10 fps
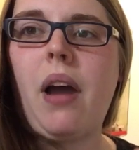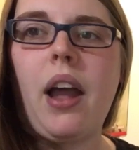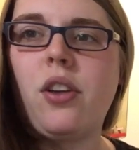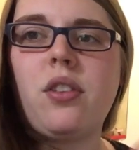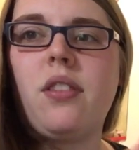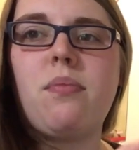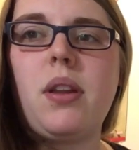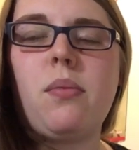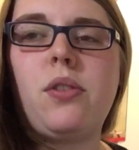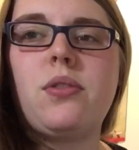I couldn't have been
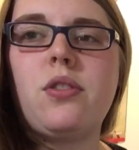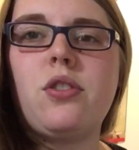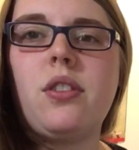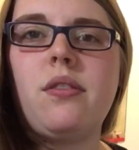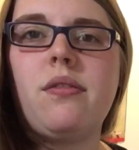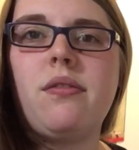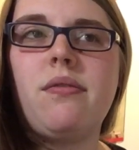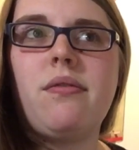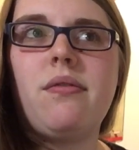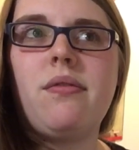a musician
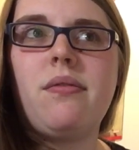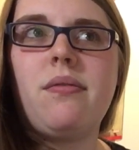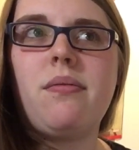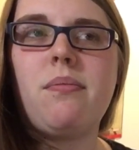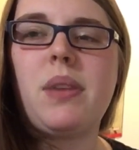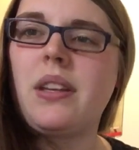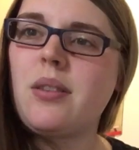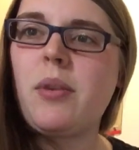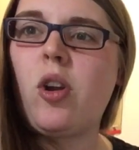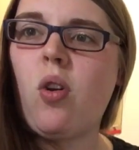because
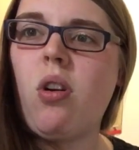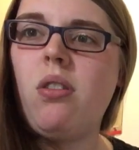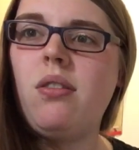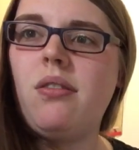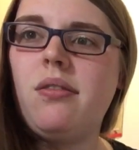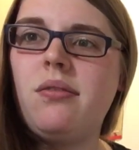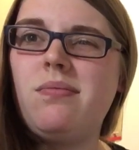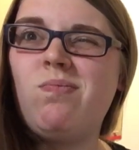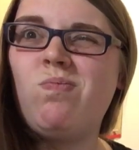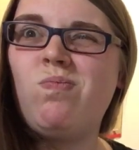I'm a girl.
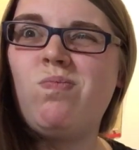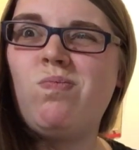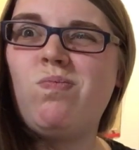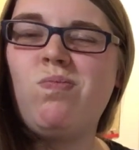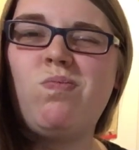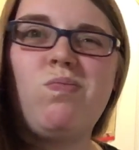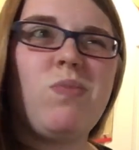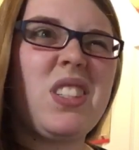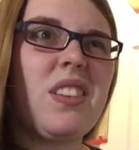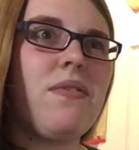
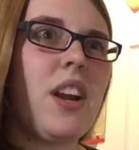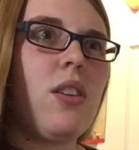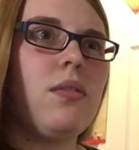That's not fair.